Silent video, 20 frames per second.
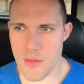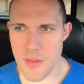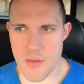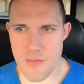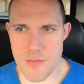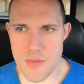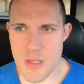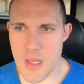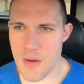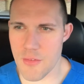
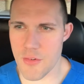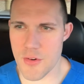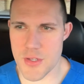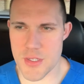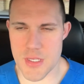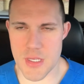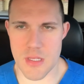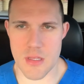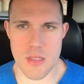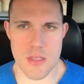They've never
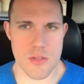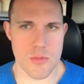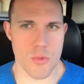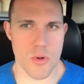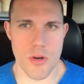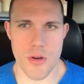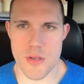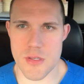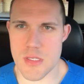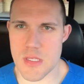seen these
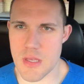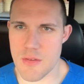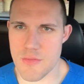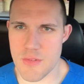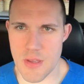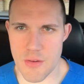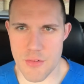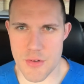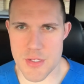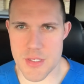words, they've
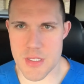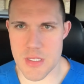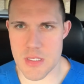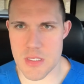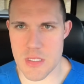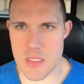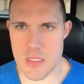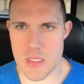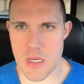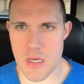never seen
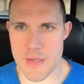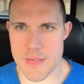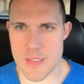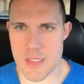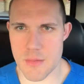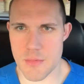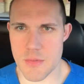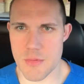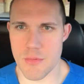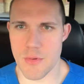these
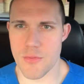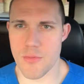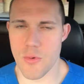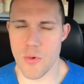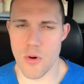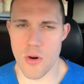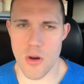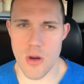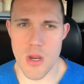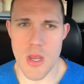concepts
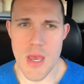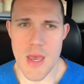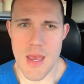before,